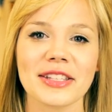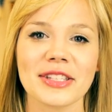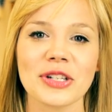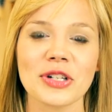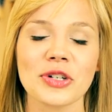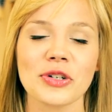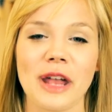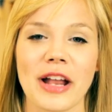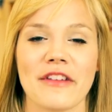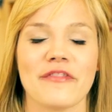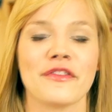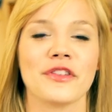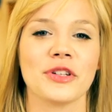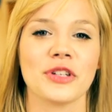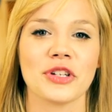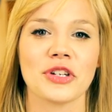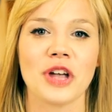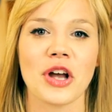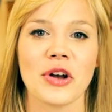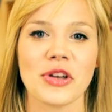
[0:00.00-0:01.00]
so
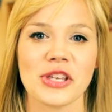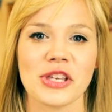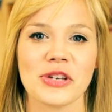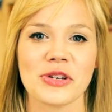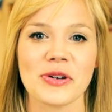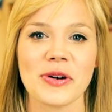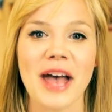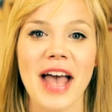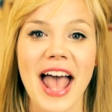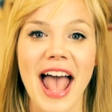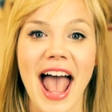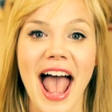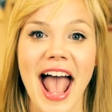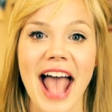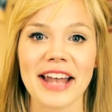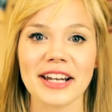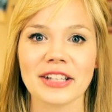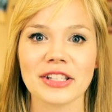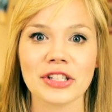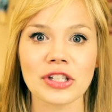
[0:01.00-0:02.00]
grateful to know you,
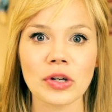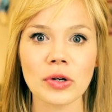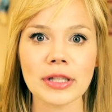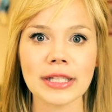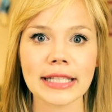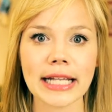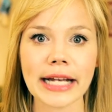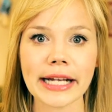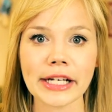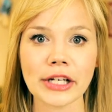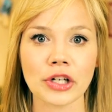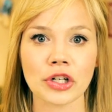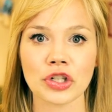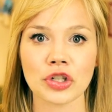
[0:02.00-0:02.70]
and it's so exciting.